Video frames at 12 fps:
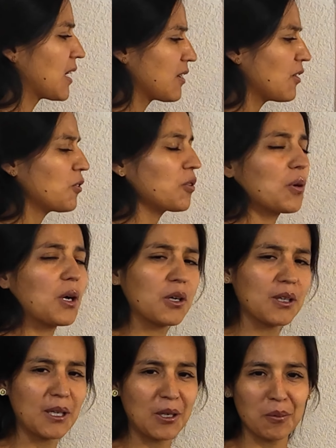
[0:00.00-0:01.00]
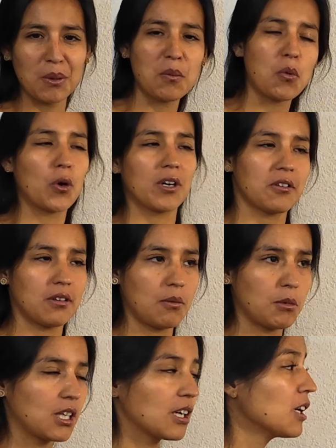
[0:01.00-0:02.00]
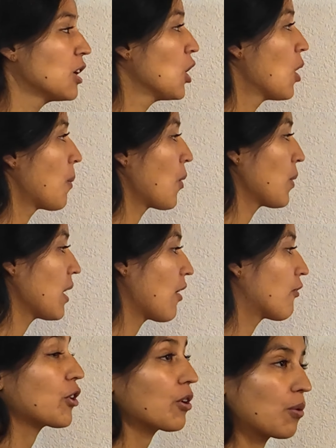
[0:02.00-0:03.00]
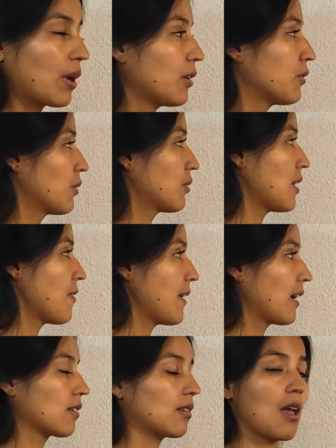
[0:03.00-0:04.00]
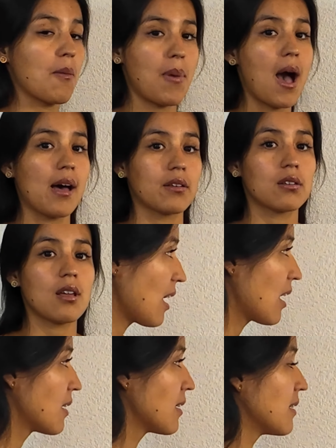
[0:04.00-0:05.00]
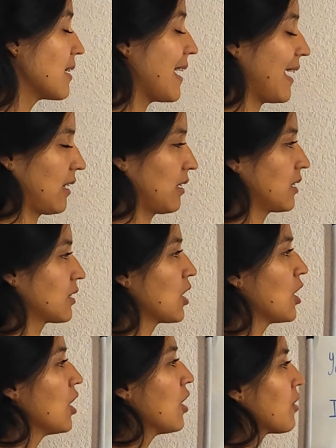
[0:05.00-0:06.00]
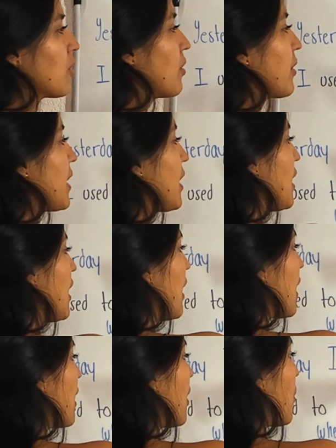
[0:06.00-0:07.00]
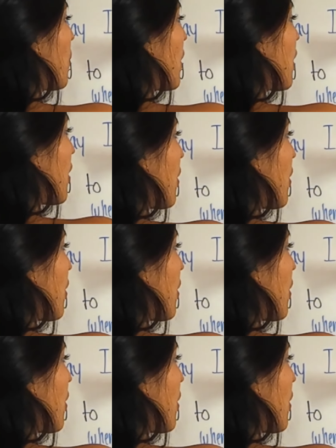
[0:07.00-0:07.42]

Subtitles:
these two are a little bit more similar, but we have three ways to say things in past in English. So in here, we're